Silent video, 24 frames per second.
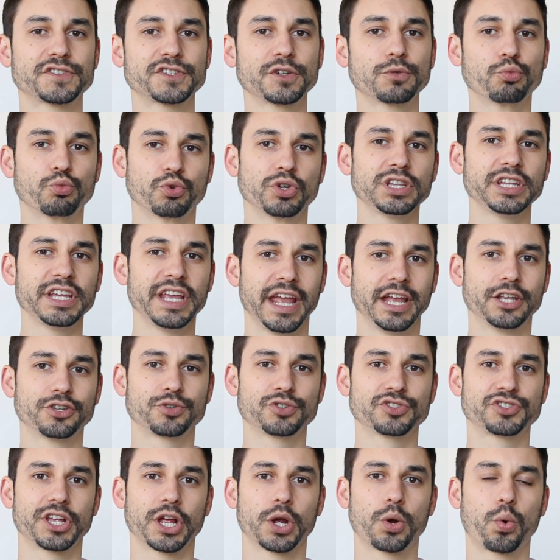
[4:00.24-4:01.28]
are some really
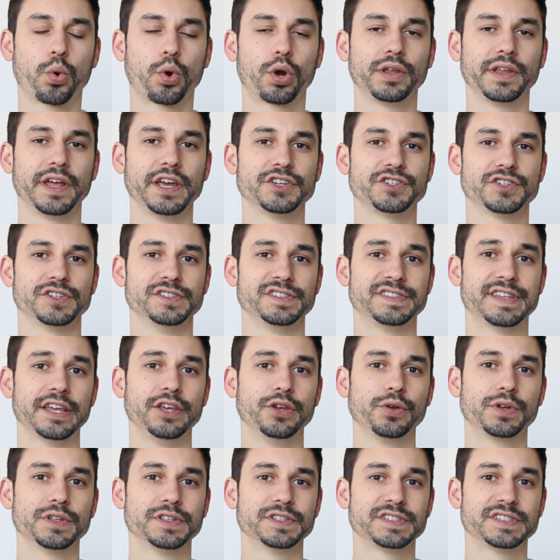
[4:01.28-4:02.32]
interesting correlations that
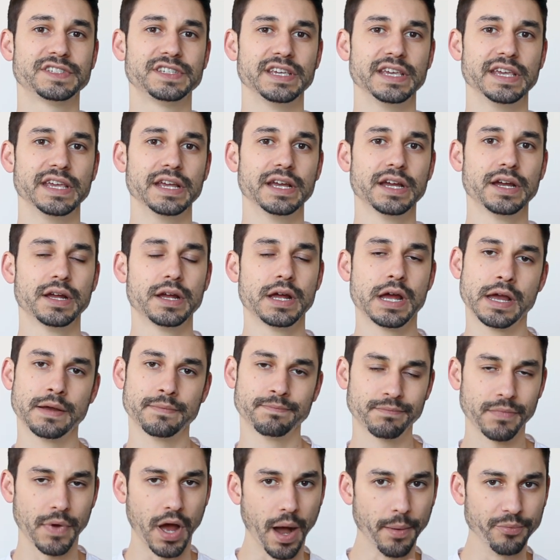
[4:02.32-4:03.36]
you can see
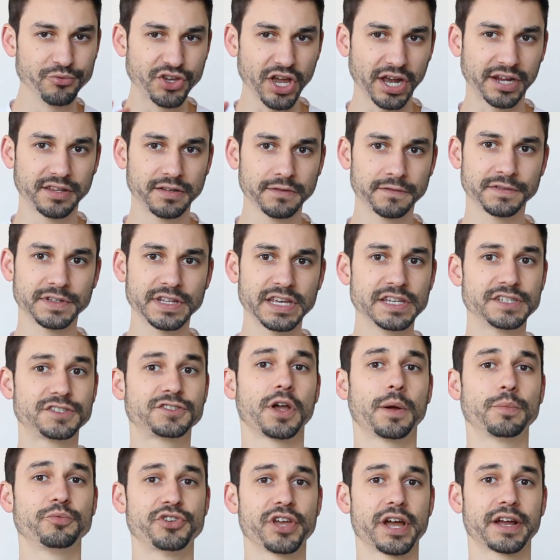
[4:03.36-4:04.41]
objectively,
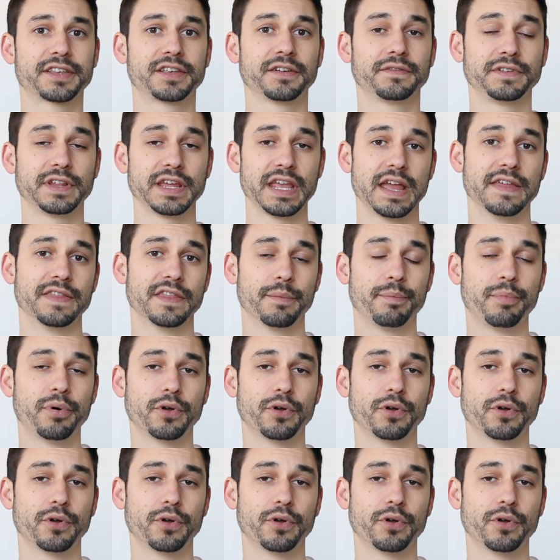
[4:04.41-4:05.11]
subjectively in the